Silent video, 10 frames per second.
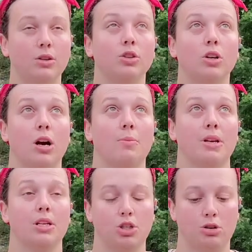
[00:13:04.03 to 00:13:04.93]
to look up
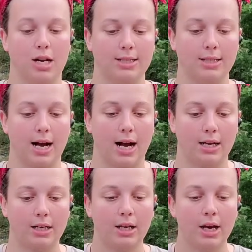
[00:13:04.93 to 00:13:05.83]
and address God,
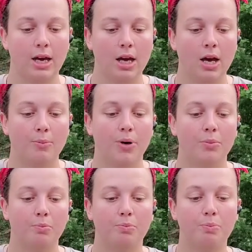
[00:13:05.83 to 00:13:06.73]
but
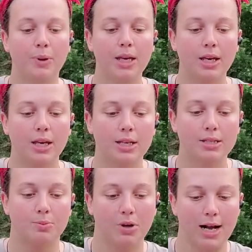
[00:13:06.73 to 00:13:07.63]
beat
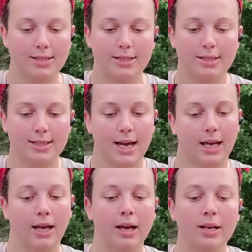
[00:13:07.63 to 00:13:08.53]
his breast,
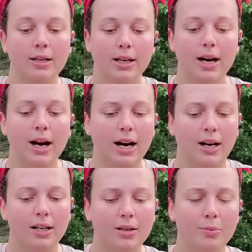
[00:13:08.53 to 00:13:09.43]
saying,
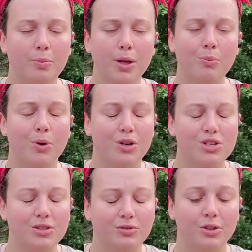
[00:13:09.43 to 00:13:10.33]
God, be
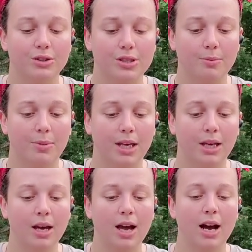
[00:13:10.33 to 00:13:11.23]
merciful to
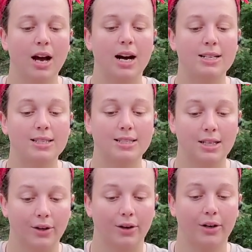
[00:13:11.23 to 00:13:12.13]
me, a
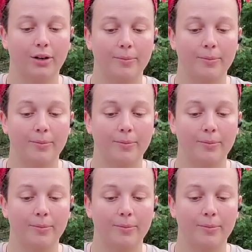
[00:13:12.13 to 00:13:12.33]
sinner.